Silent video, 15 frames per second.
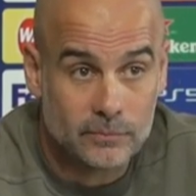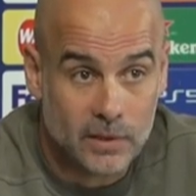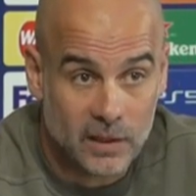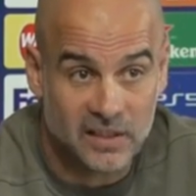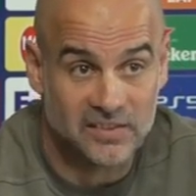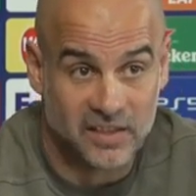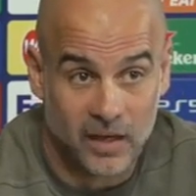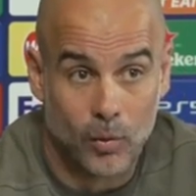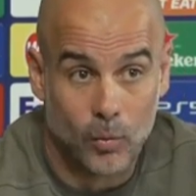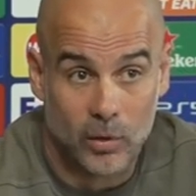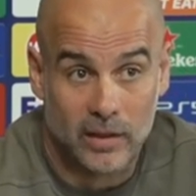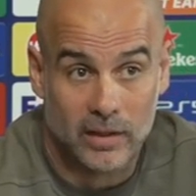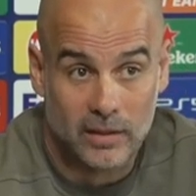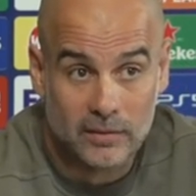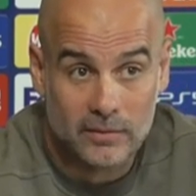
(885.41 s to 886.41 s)

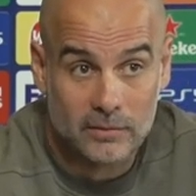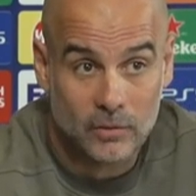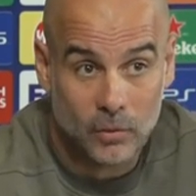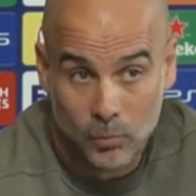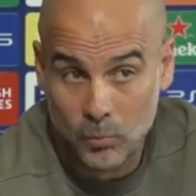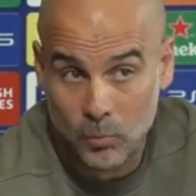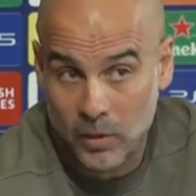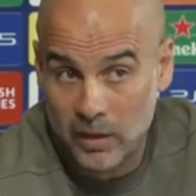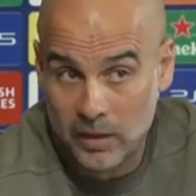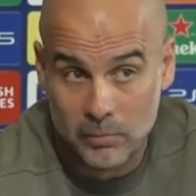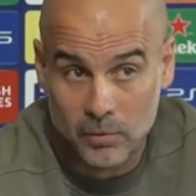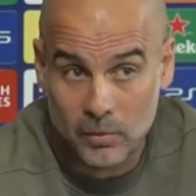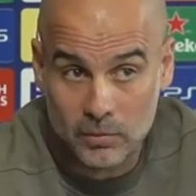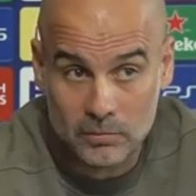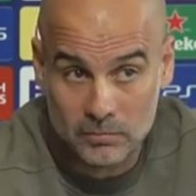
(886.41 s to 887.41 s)
My
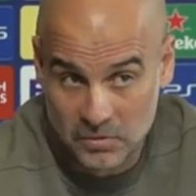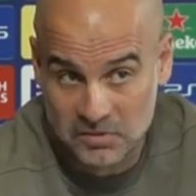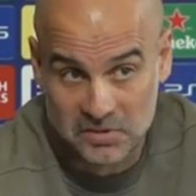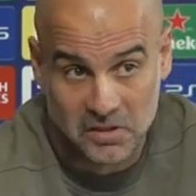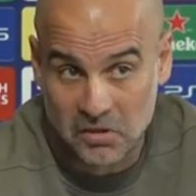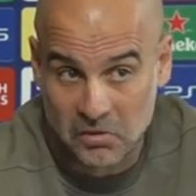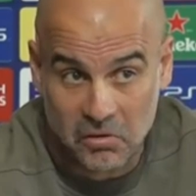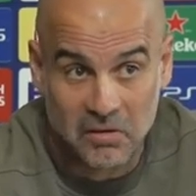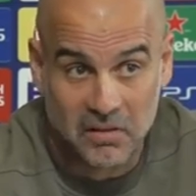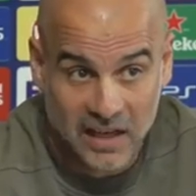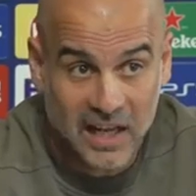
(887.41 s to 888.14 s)
legacy is